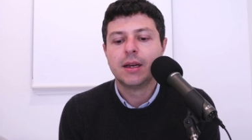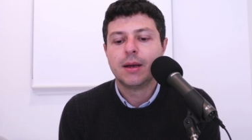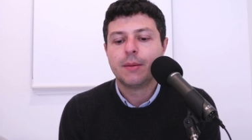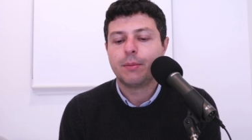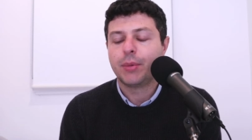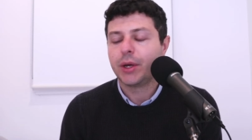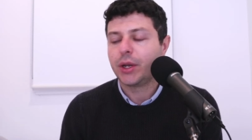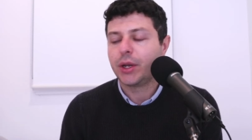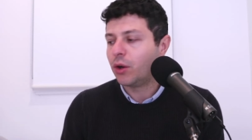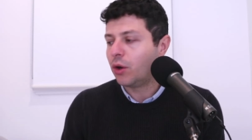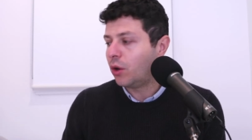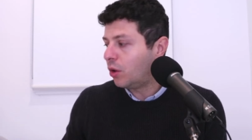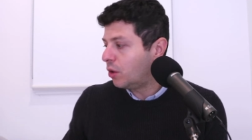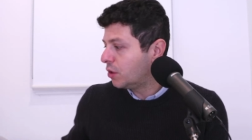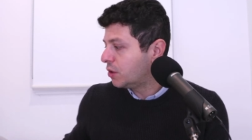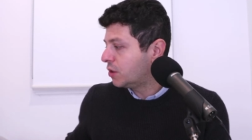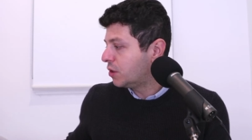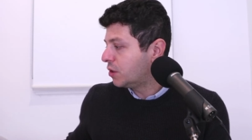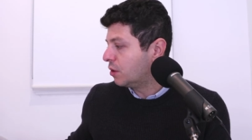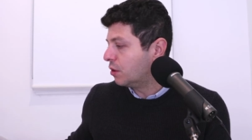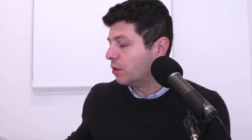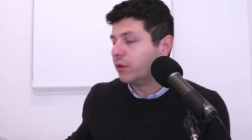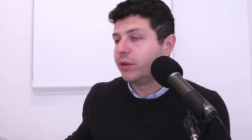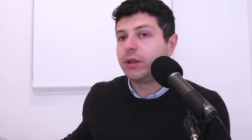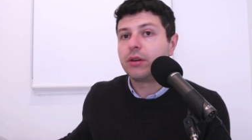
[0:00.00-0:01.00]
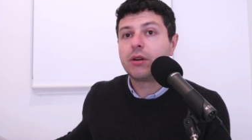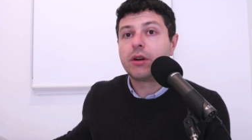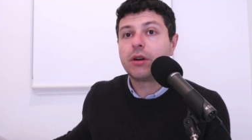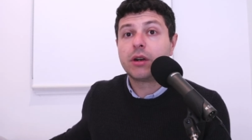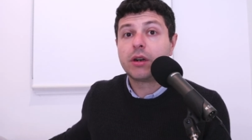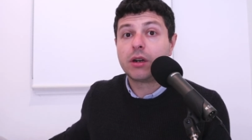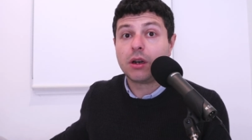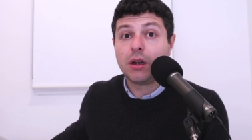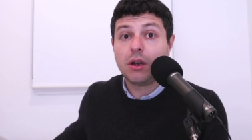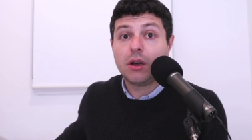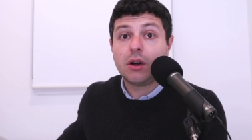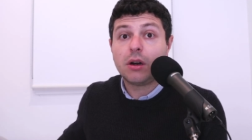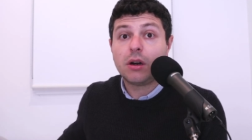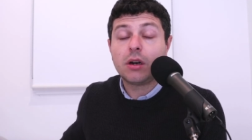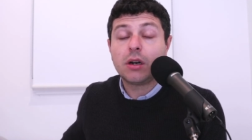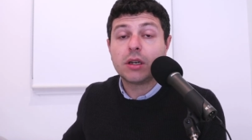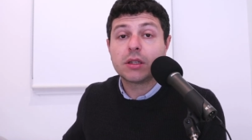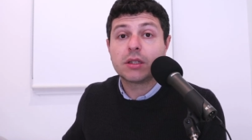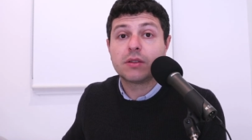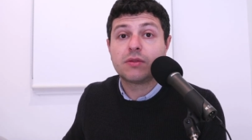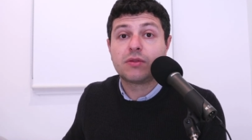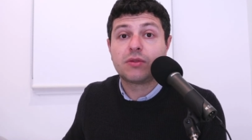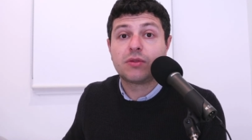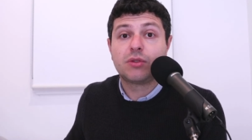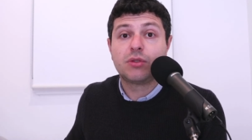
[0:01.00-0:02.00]
But also, there are a lot
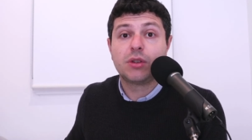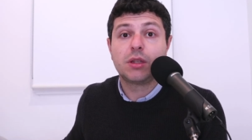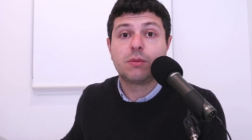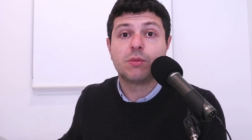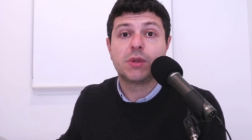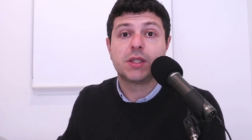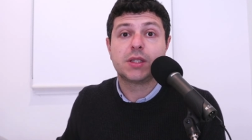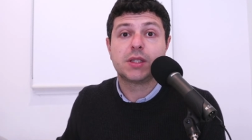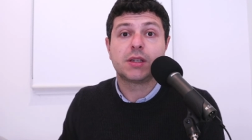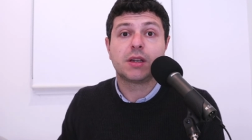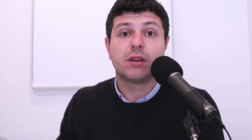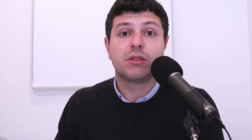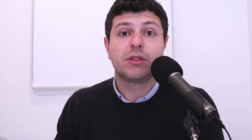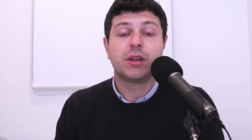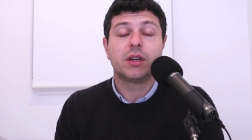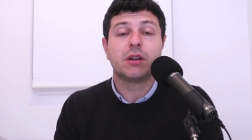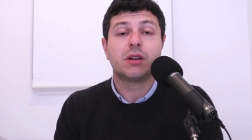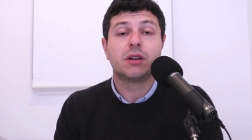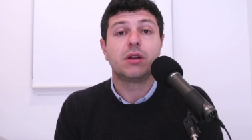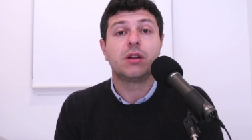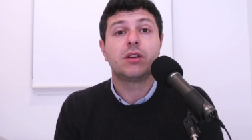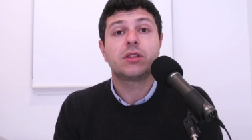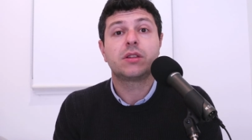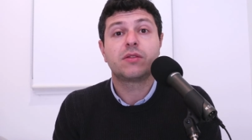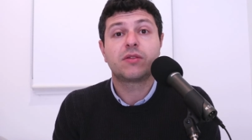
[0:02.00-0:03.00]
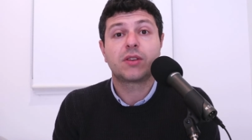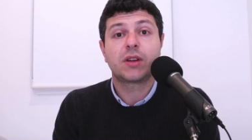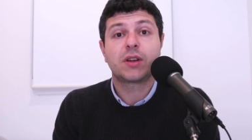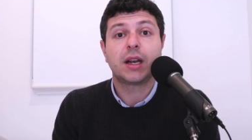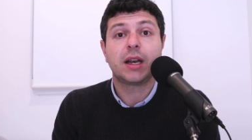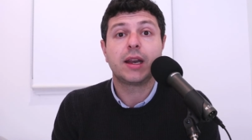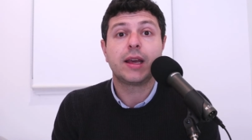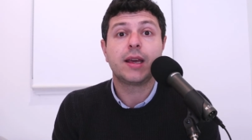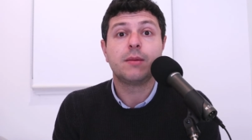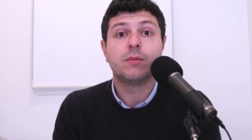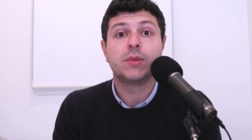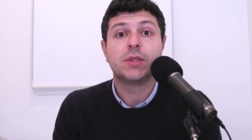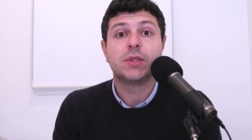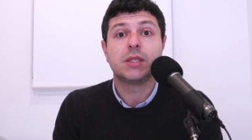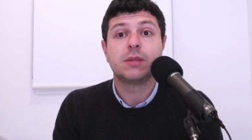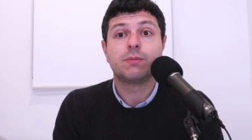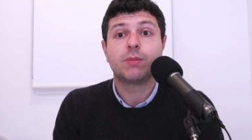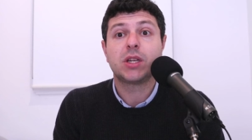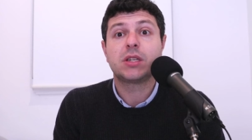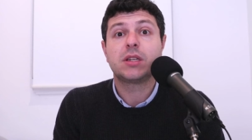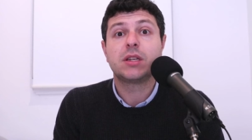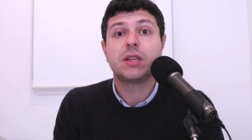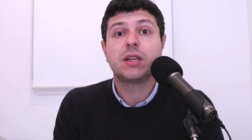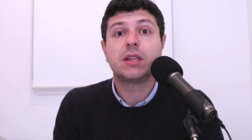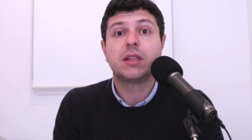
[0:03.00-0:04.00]
of treatments out there, a lot of claims,
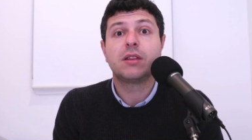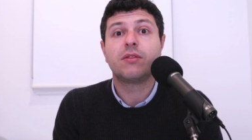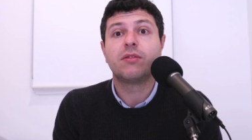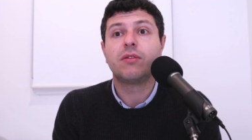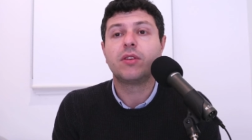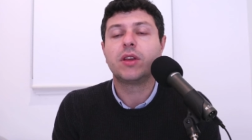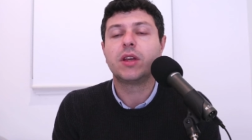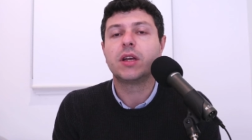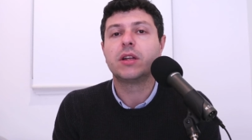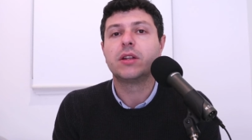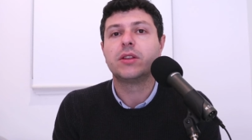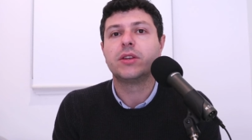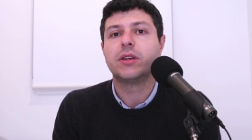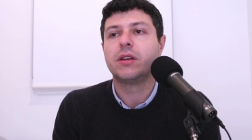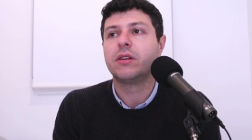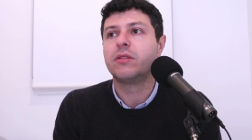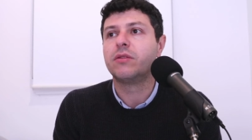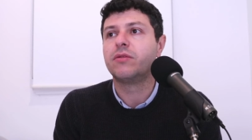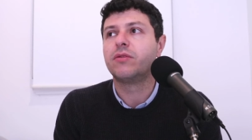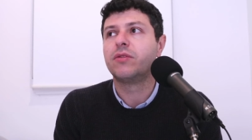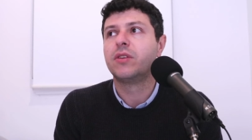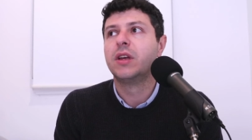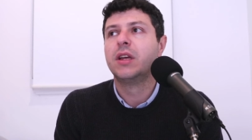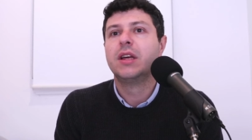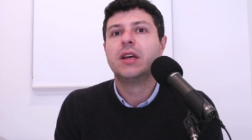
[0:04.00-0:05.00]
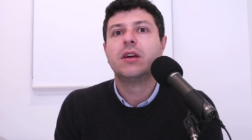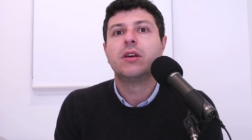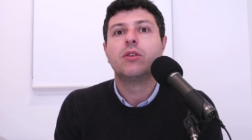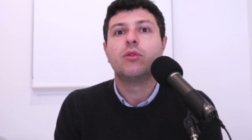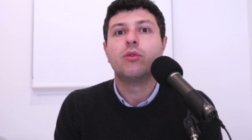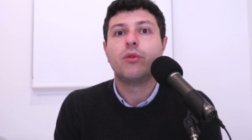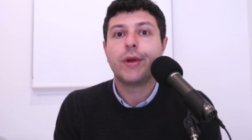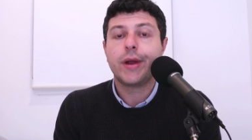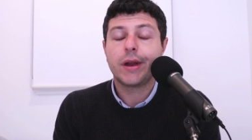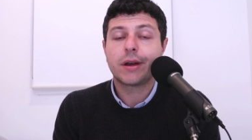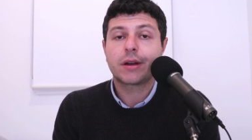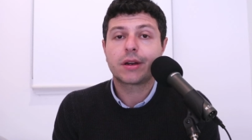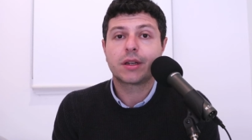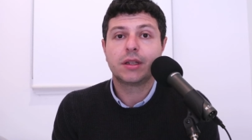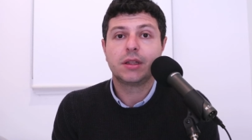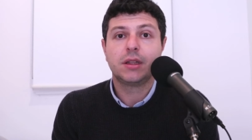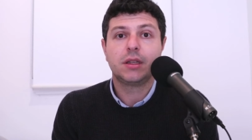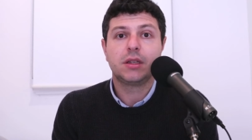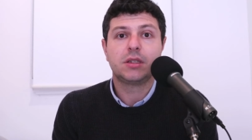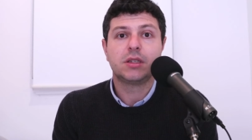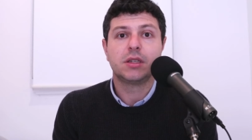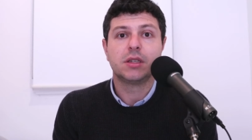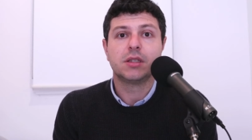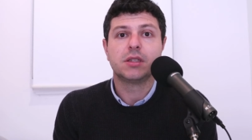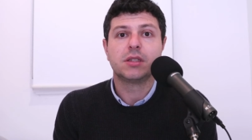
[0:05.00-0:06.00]
especially in the field of rare
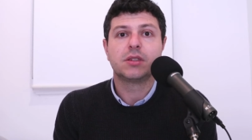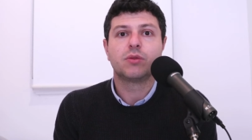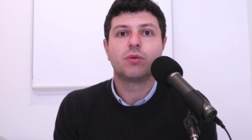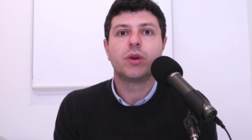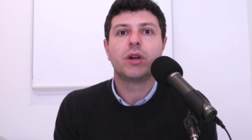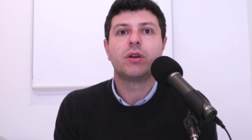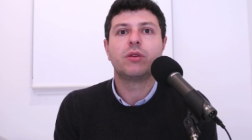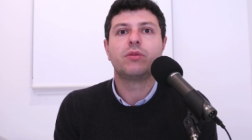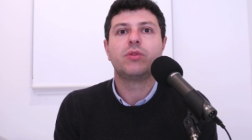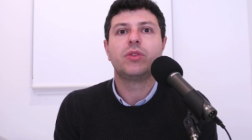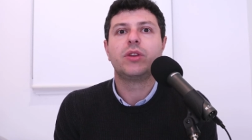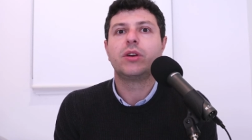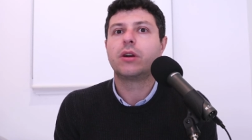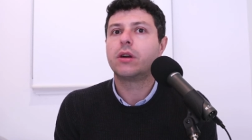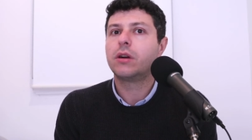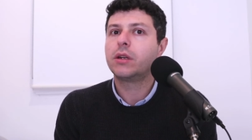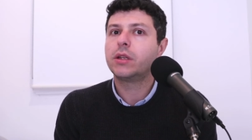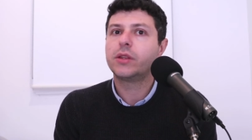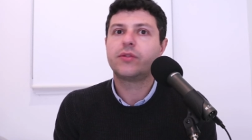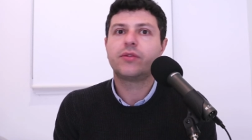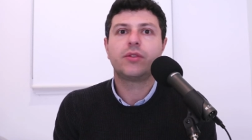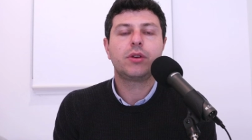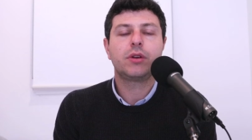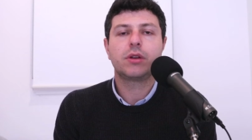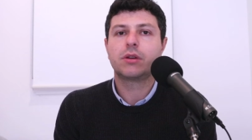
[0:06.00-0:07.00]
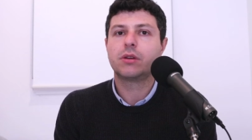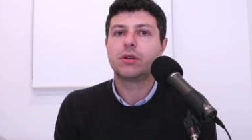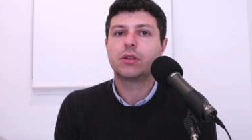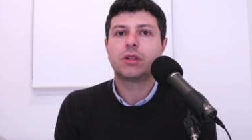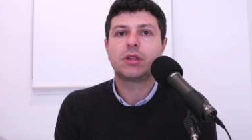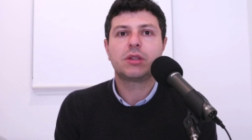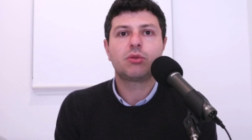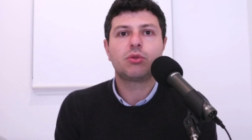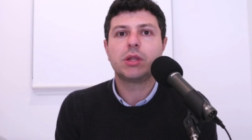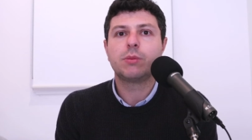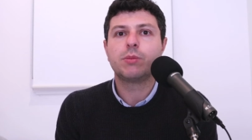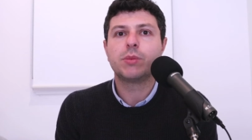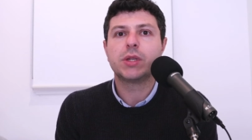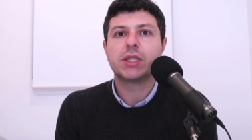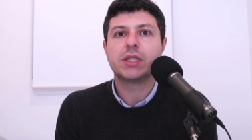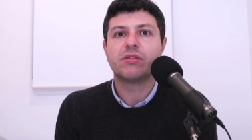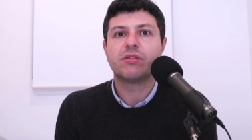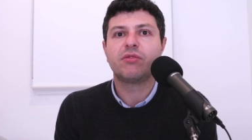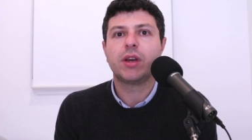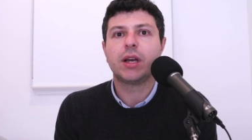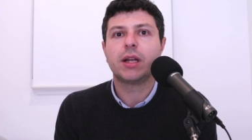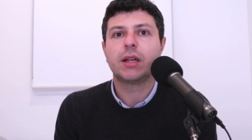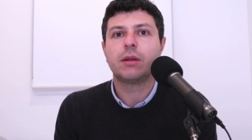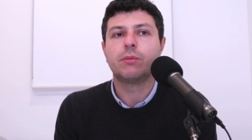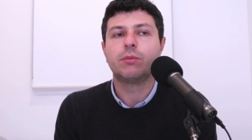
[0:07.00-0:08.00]
conditions where there aren't very good treatments
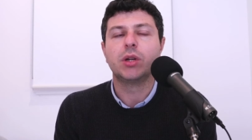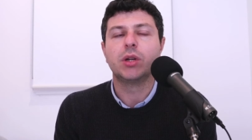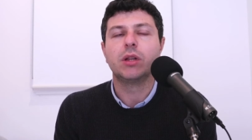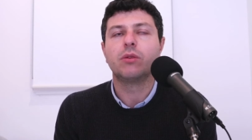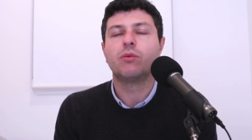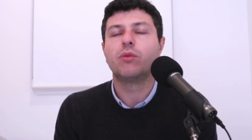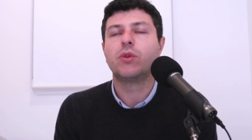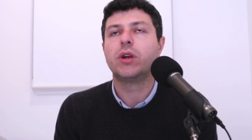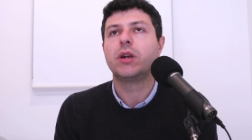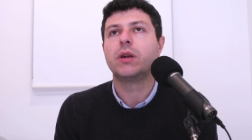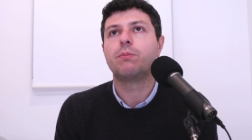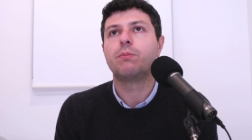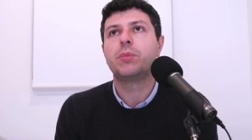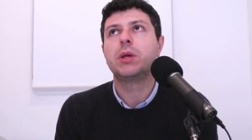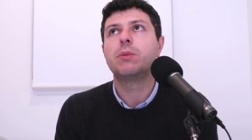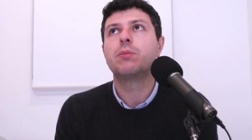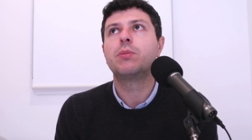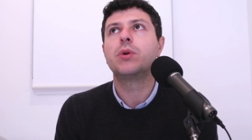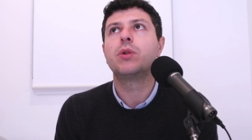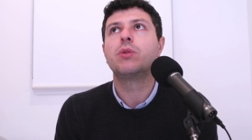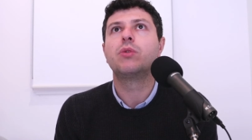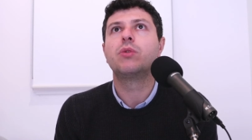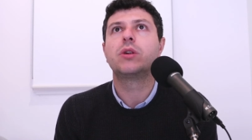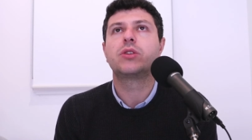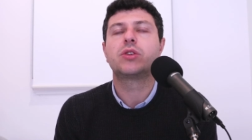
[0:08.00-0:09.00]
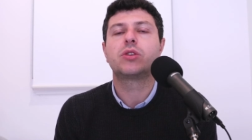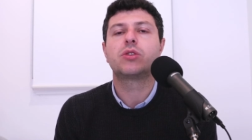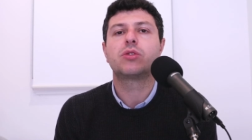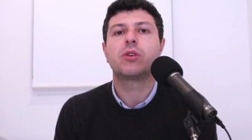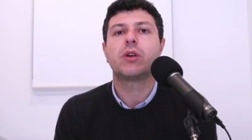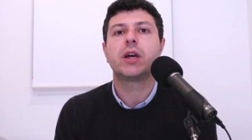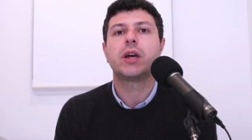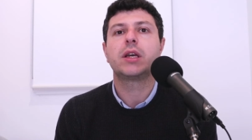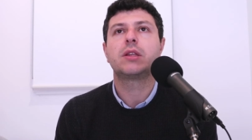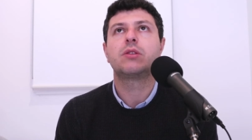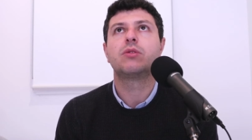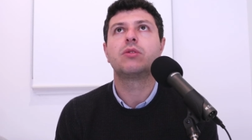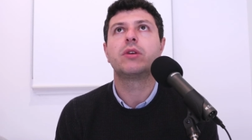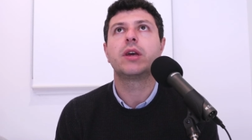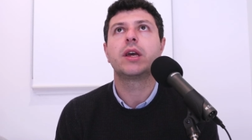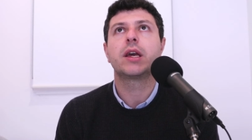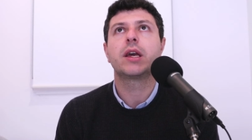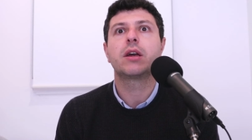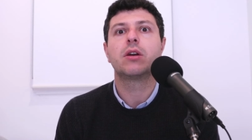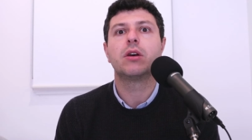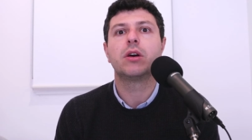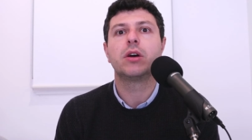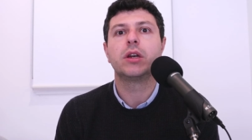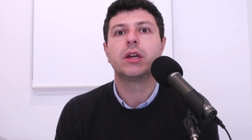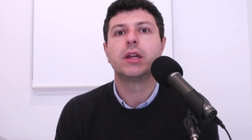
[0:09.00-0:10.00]
available, where people will try to
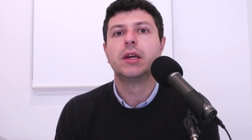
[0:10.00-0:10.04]
hang on